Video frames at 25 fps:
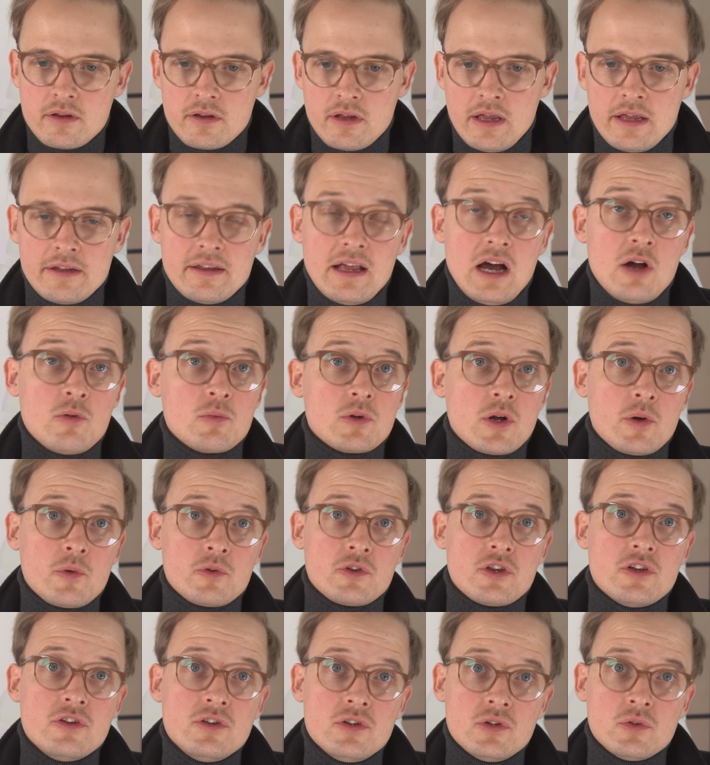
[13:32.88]
And now I'm going
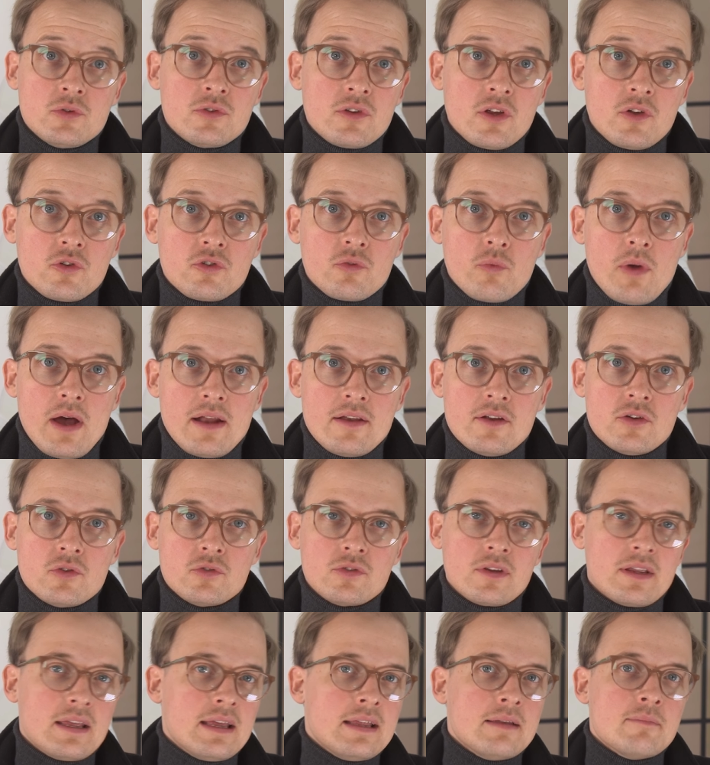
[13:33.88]
to use those
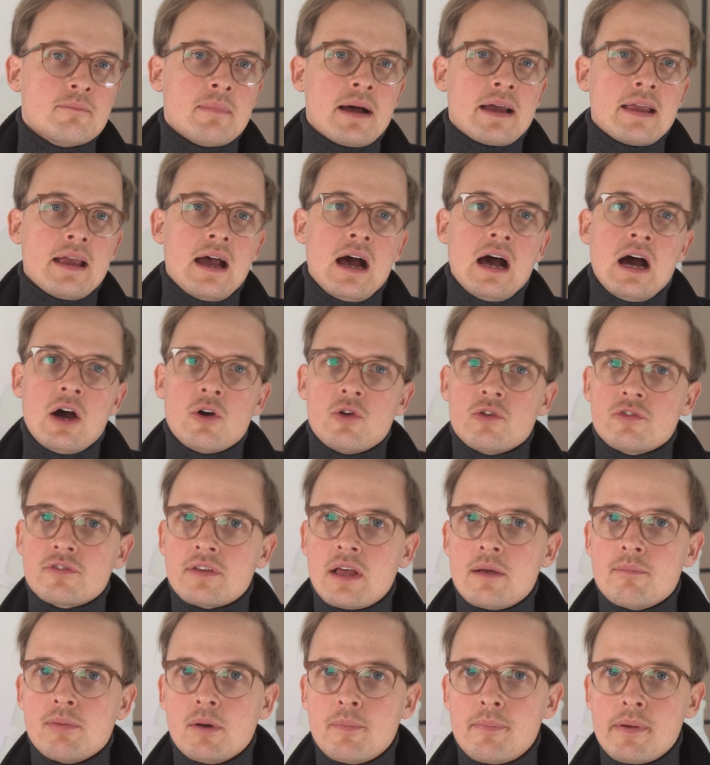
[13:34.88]
values in my
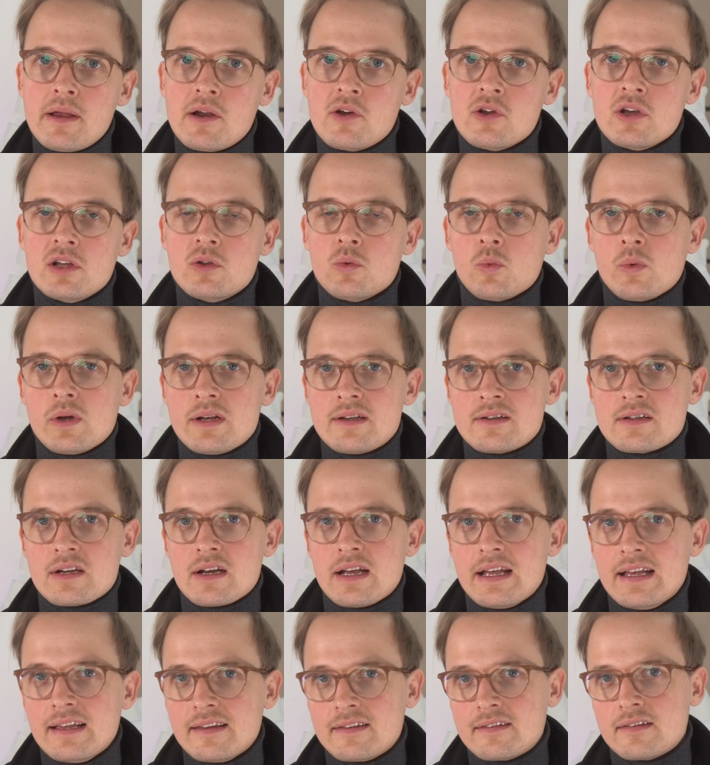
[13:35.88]
auto-sample period, which
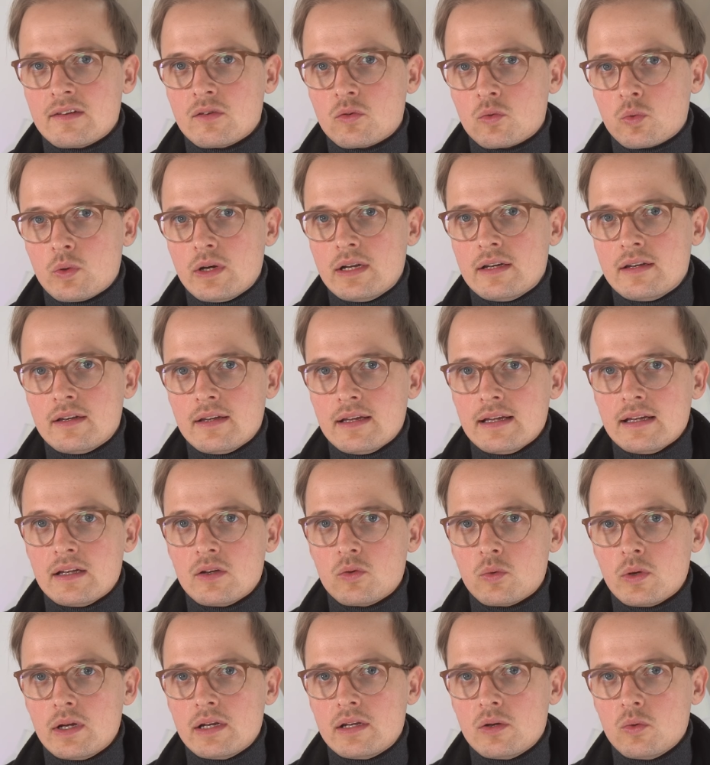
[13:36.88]
is
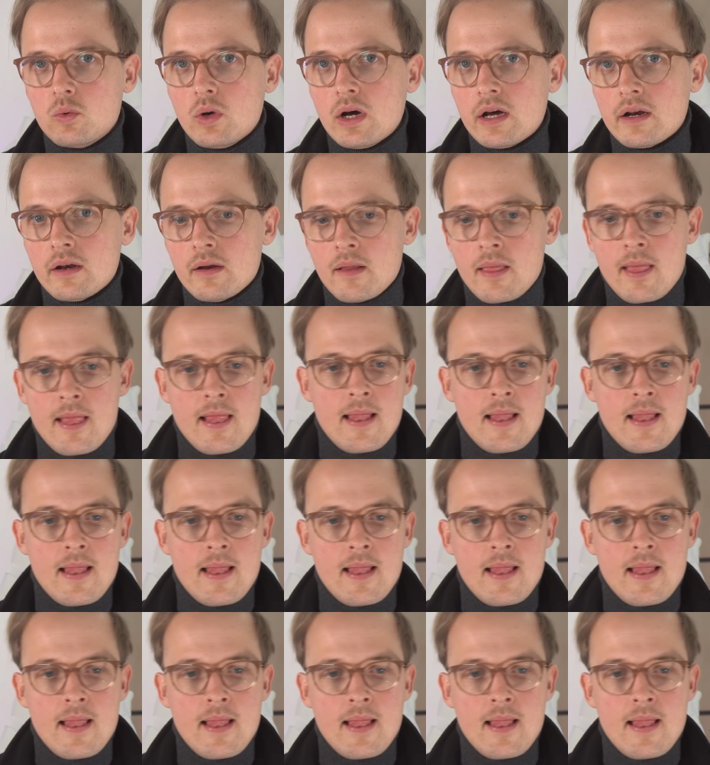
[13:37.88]
2021.